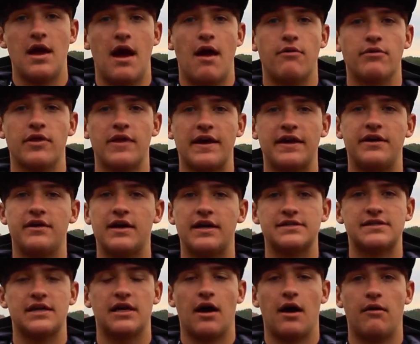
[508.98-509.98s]
I would like you
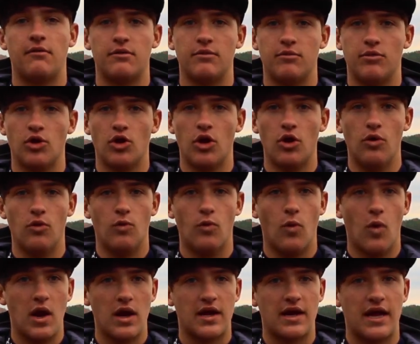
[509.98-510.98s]
guys to comment below
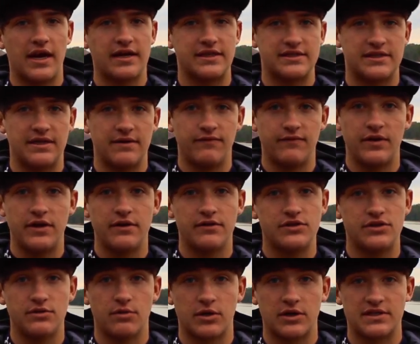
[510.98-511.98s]
what kind of tip
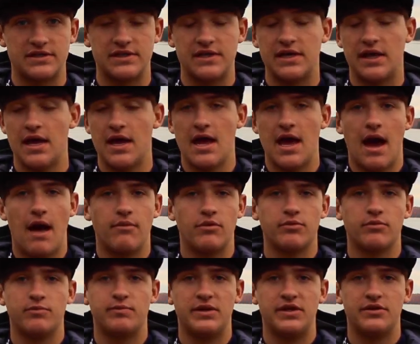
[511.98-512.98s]
videos you want to see. I'm
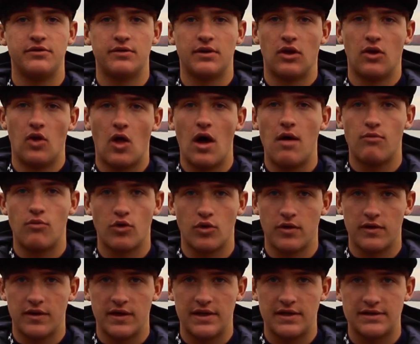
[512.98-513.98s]
going to be doing a lot more
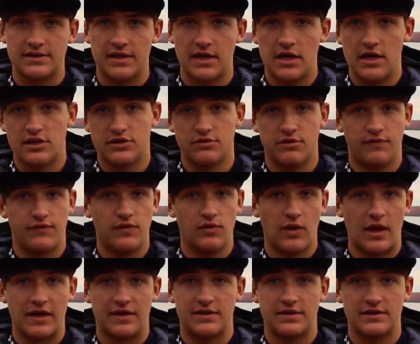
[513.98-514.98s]
of these, so if you
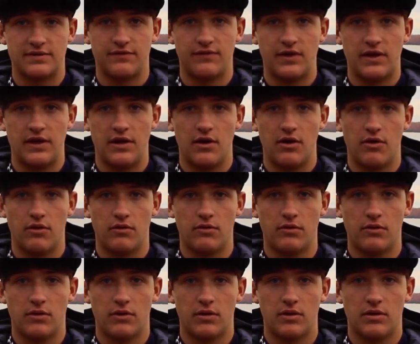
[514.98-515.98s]
like this video,
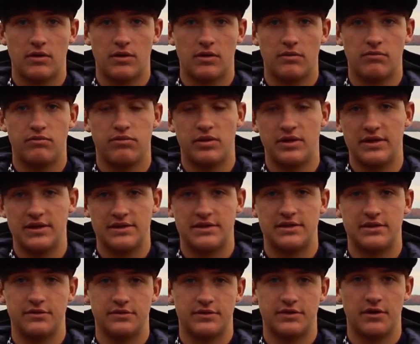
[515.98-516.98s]
please
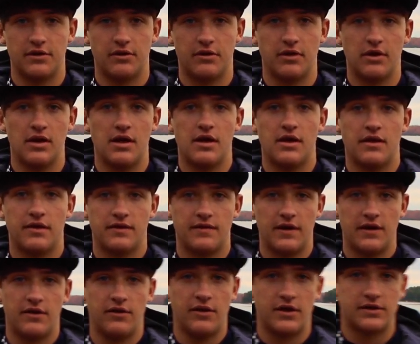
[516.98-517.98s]
do so.
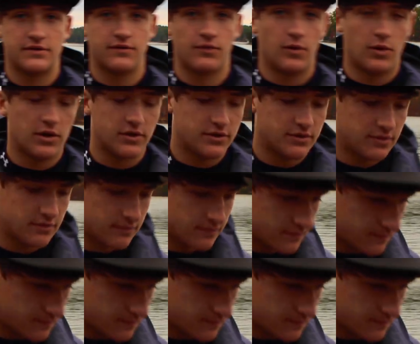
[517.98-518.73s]
Thank you guys for watching.